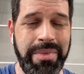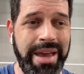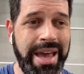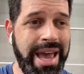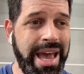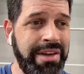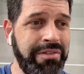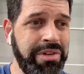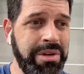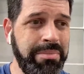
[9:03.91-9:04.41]

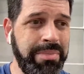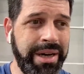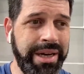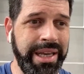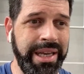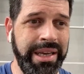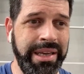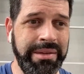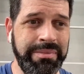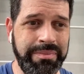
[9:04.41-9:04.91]

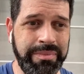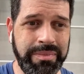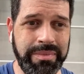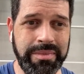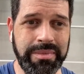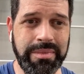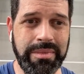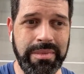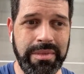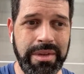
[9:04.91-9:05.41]
Everybody
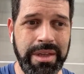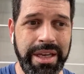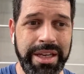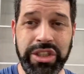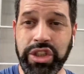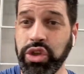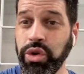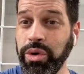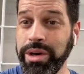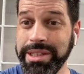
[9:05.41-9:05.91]

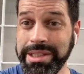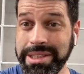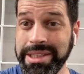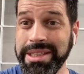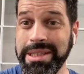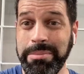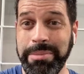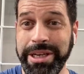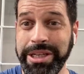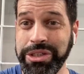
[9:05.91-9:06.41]
enjoyed seeing
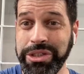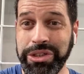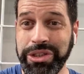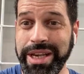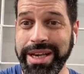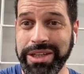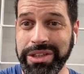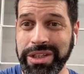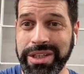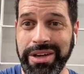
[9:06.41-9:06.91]
the pictures,
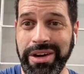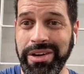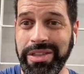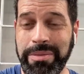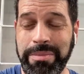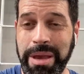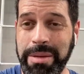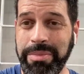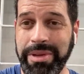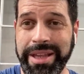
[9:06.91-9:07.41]
actually, all the
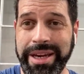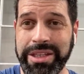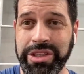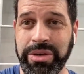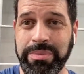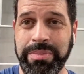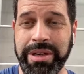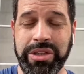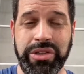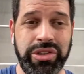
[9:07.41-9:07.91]
people that I
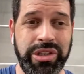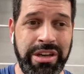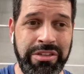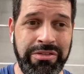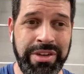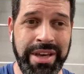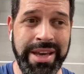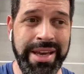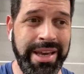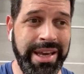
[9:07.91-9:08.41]
took pictures of.
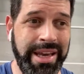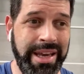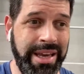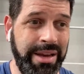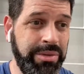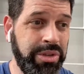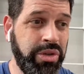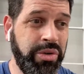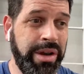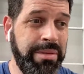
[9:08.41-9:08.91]
It
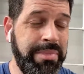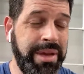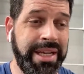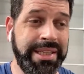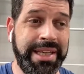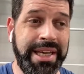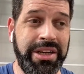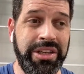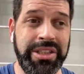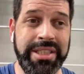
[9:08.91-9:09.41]
was great because
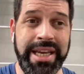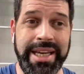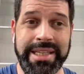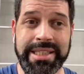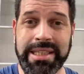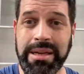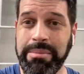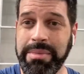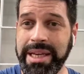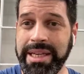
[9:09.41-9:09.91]
I could take
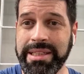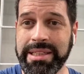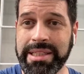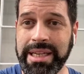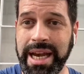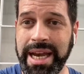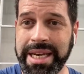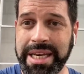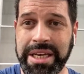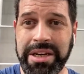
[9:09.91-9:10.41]
some
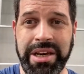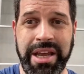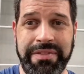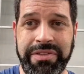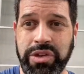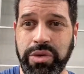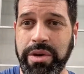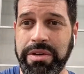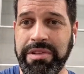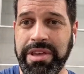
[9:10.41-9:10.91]
inside. I didn't have to
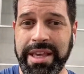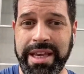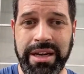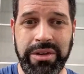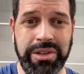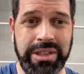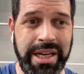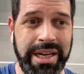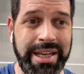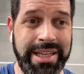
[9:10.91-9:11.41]
do everything
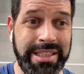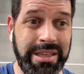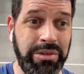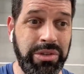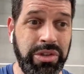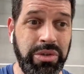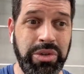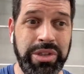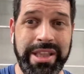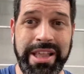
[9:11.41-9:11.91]
outside because I was
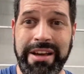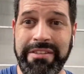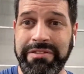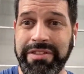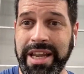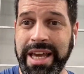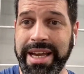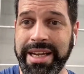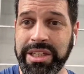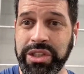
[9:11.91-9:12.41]
using that
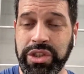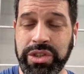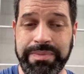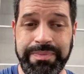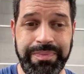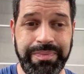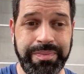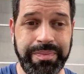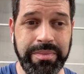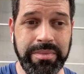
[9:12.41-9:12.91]
flash.
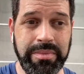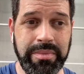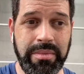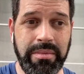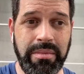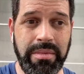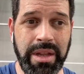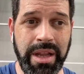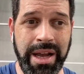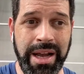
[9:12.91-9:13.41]

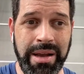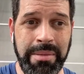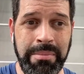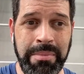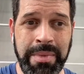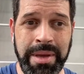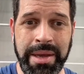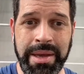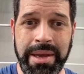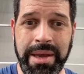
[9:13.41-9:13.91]

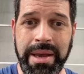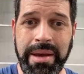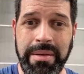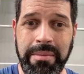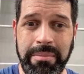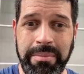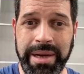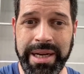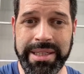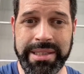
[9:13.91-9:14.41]

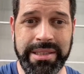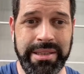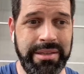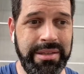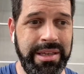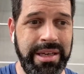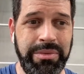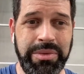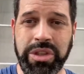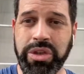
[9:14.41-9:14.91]
But
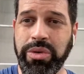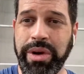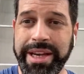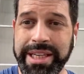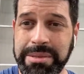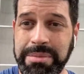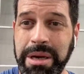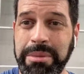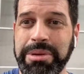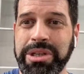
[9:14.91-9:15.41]
it was great
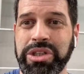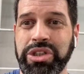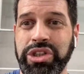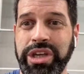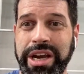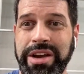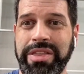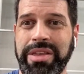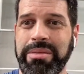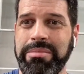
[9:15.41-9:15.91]
to be able to
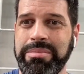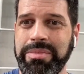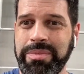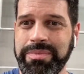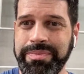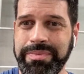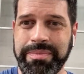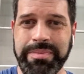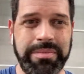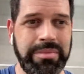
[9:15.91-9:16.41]
share them.
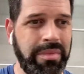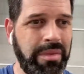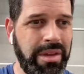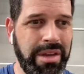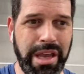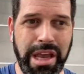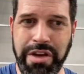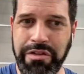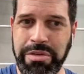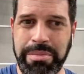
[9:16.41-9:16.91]

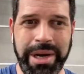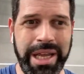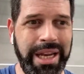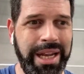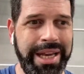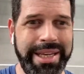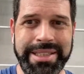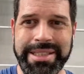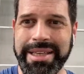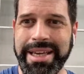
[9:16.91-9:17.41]
Everybody
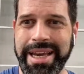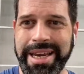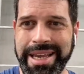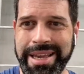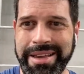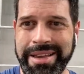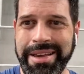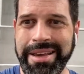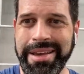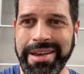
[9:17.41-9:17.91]
liked
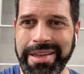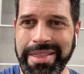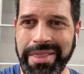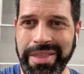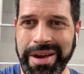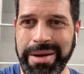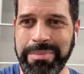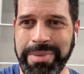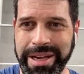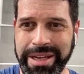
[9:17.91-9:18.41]
getting
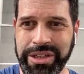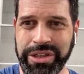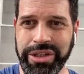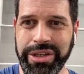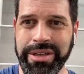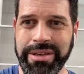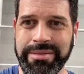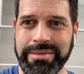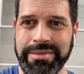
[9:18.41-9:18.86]
their picture.